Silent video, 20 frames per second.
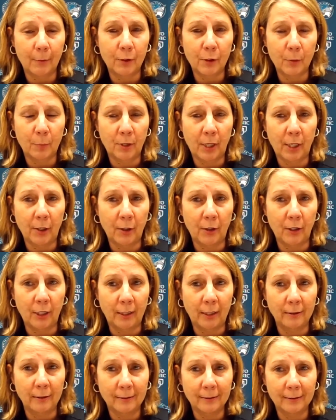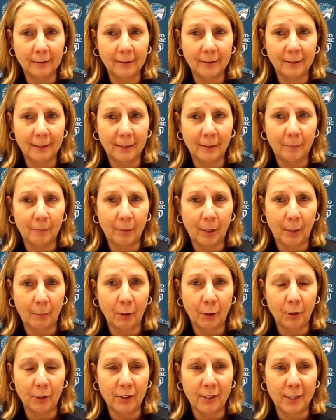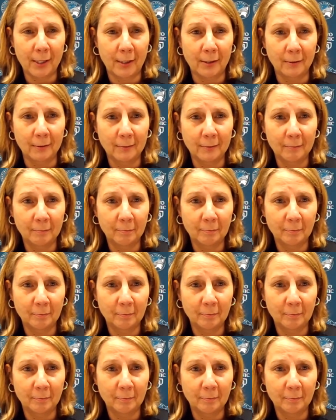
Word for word: a priority. You probably couldn't tell.